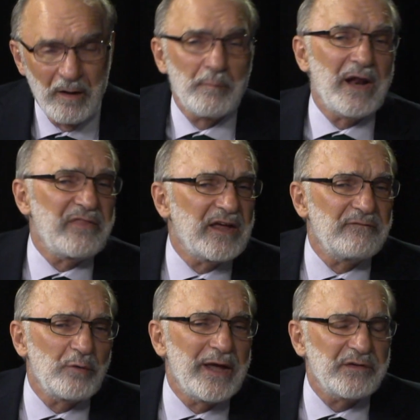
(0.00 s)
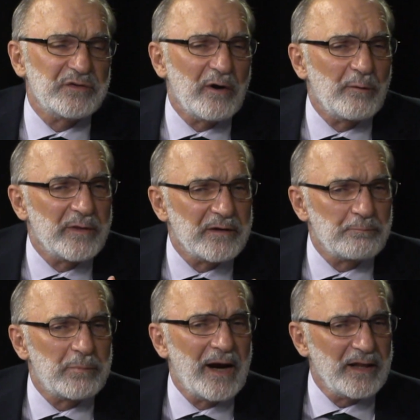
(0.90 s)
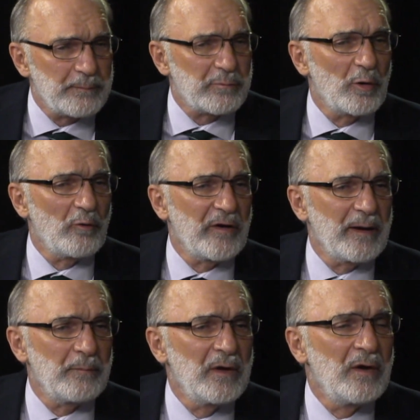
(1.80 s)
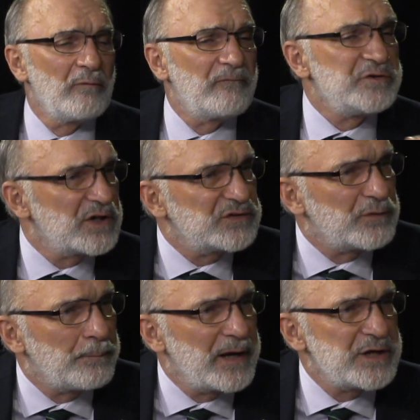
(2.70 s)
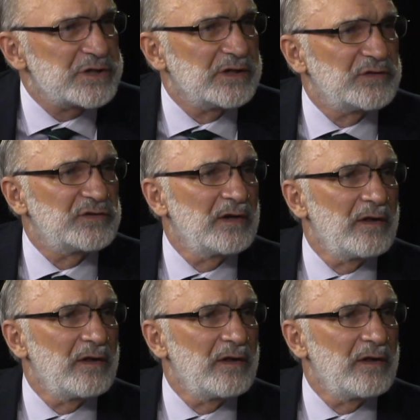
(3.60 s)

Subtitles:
But I think if we had started with a pilot program just for patients,